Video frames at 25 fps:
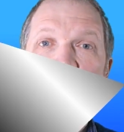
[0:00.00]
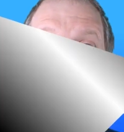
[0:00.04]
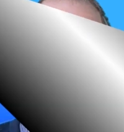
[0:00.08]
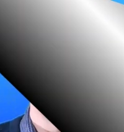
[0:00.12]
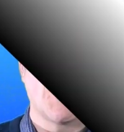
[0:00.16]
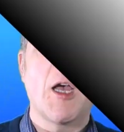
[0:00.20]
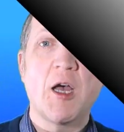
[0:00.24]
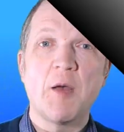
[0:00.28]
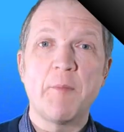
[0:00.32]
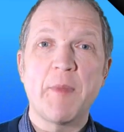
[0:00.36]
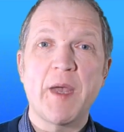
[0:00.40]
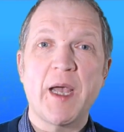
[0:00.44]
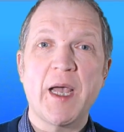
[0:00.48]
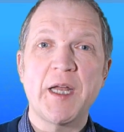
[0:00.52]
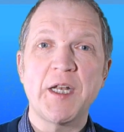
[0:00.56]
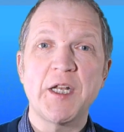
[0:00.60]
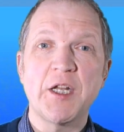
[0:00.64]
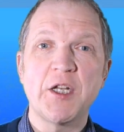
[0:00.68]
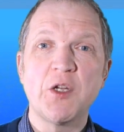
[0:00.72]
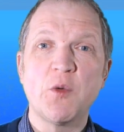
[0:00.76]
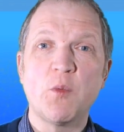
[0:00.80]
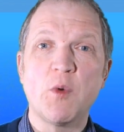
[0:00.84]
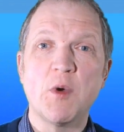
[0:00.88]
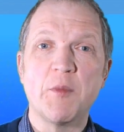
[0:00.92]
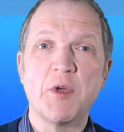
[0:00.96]
A man
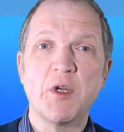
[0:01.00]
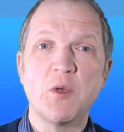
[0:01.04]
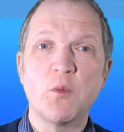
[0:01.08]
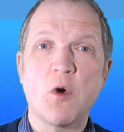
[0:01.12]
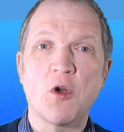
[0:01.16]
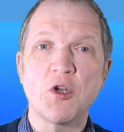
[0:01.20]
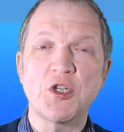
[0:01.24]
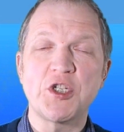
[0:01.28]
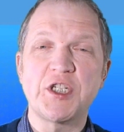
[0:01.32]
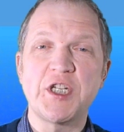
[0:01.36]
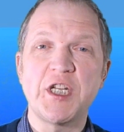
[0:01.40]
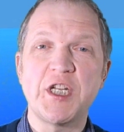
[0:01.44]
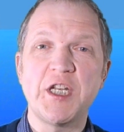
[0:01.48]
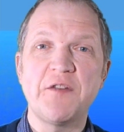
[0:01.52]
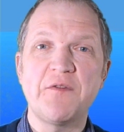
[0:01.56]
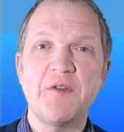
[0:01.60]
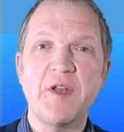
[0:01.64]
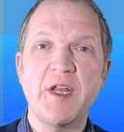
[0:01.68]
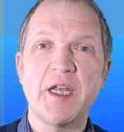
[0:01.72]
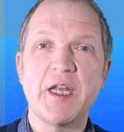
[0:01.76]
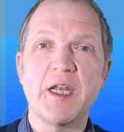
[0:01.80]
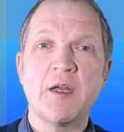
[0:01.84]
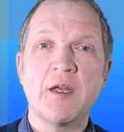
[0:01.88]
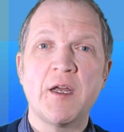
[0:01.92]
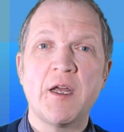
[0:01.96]
and a woman watch
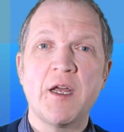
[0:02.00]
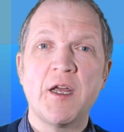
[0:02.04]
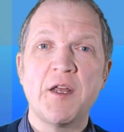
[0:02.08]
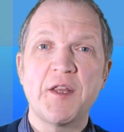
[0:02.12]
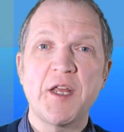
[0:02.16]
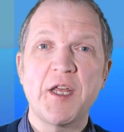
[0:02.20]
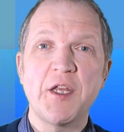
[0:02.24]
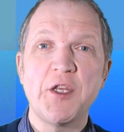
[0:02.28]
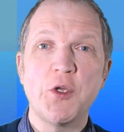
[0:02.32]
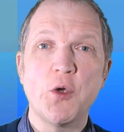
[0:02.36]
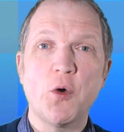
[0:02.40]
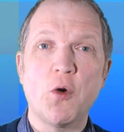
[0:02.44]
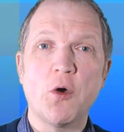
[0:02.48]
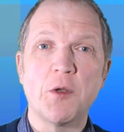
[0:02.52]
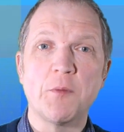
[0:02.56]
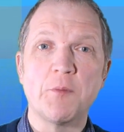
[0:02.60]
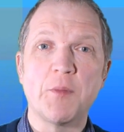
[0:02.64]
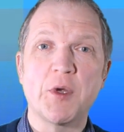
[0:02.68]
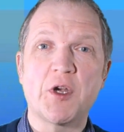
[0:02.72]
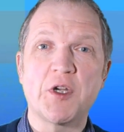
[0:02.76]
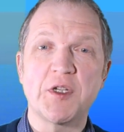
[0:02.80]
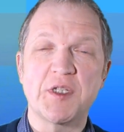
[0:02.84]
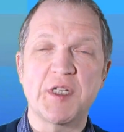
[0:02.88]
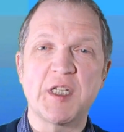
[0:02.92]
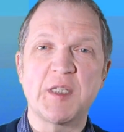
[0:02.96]
TV. They yawn
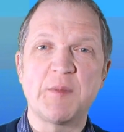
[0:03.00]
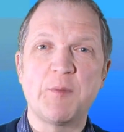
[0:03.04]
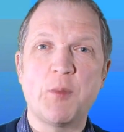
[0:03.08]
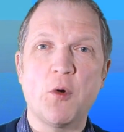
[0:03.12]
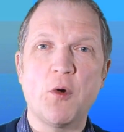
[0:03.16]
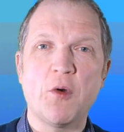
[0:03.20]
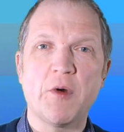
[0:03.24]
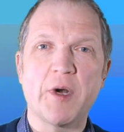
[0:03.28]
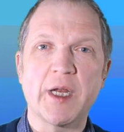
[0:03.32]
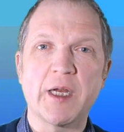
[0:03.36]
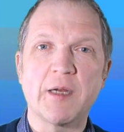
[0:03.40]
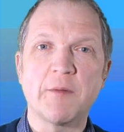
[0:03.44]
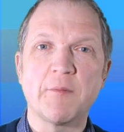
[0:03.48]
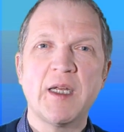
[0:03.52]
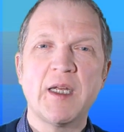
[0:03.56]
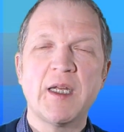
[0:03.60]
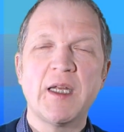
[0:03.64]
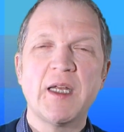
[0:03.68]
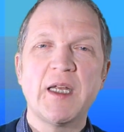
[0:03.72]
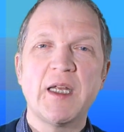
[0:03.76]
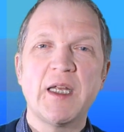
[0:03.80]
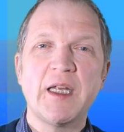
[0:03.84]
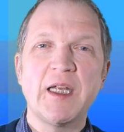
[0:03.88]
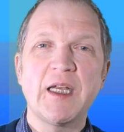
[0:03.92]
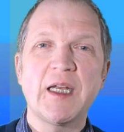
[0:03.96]
because it's boring.
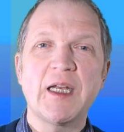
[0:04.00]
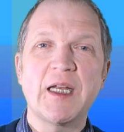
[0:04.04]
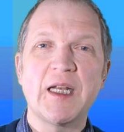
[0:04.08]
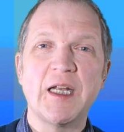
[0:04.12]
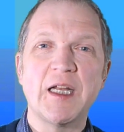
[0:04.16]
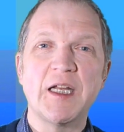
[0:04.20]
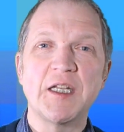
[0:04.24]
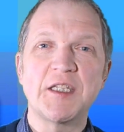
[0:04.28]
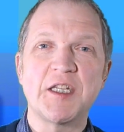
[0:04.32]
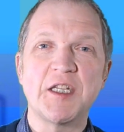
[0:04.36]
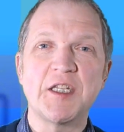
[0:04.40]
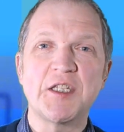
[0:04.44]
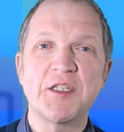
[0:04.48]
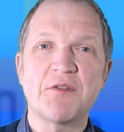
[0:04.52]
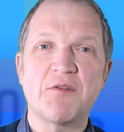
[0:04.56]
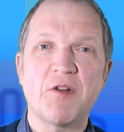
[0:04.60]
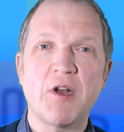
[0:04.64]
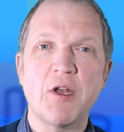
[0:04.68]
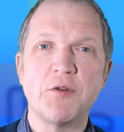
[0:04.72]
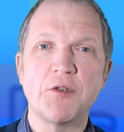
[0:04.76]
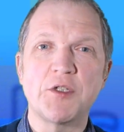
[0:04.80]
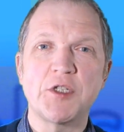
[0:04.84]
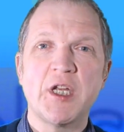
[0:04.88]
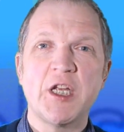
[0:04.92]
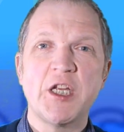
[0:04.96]
He clears his
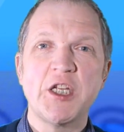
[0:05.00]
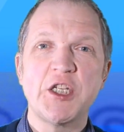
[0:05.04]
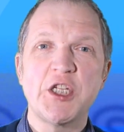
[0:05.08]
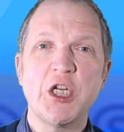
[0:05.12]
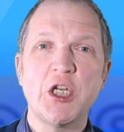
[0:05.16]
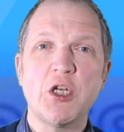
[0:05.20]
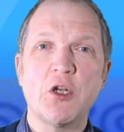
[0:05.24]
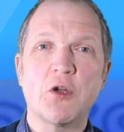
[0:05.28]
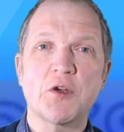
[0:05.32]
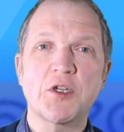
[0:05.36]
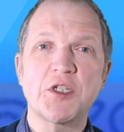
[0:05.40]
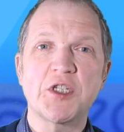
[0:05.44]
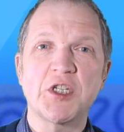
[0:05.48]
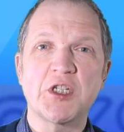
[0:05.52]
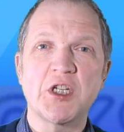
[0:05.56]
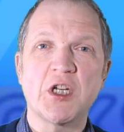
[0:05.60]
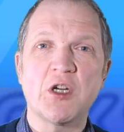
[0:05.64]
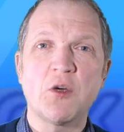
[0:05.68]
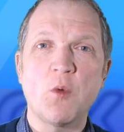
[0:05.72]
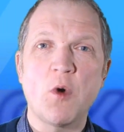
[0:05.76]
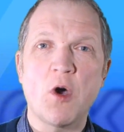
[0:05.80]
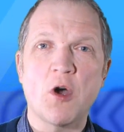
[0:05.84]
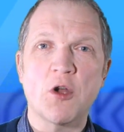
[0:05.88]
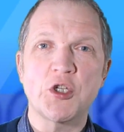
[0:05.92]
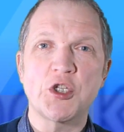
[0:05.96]
throat. She looks at her
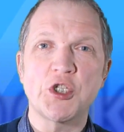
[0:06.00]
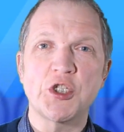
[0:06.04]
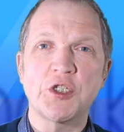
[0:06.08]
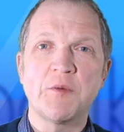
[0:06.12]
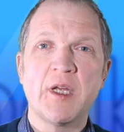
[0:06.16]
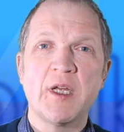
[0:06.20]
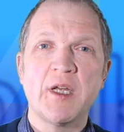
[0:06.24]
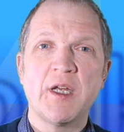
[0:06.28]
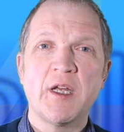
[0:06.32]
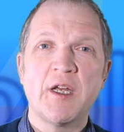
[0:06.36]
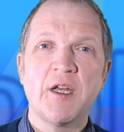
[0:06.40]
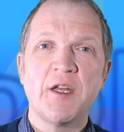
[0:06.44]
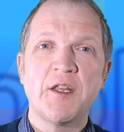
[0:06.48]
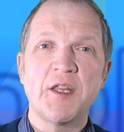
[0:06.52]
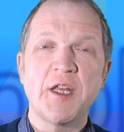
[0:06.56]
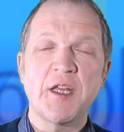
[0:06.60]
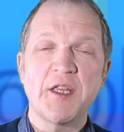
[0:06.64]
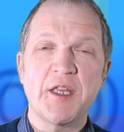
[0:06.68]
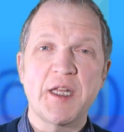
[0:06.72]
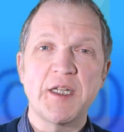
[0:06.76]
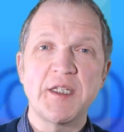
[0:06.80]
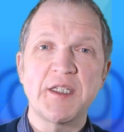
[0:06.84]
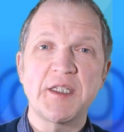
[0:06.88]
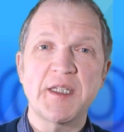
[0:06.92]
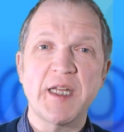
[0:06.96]
watch. They
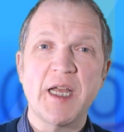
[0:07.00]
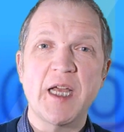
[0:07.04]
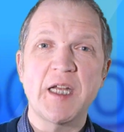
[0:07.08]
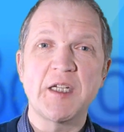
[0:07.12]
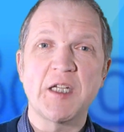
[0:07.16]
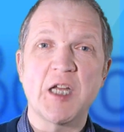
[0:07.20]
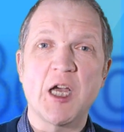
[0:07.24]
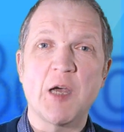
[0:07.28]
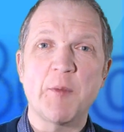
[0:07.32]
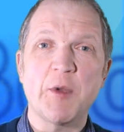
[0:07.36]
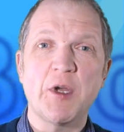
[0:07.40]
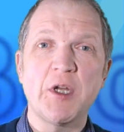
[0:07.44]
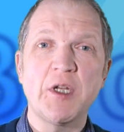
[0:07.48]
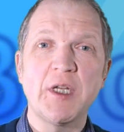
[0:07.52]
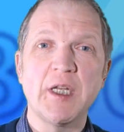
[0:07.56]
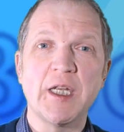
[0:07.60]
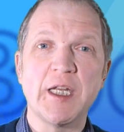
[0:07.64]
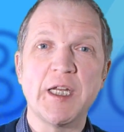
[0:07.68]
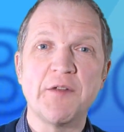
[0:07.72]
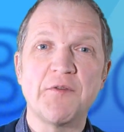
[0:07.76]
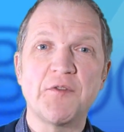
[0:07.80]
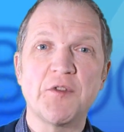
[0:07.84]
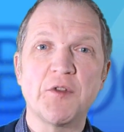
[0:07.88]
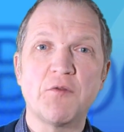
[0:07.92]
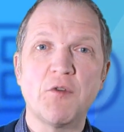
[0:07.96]
then stand up and
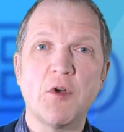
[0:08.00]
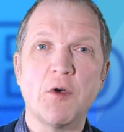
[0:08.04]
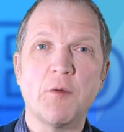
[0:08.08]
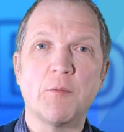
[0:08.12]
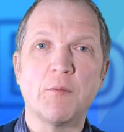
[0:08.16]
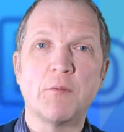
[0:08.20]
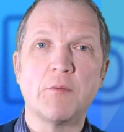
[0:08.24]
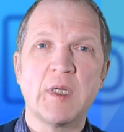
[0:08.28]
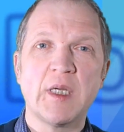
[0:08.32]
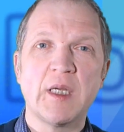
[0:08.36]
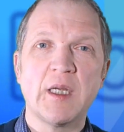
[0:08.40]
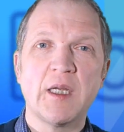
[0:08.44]
leave the room.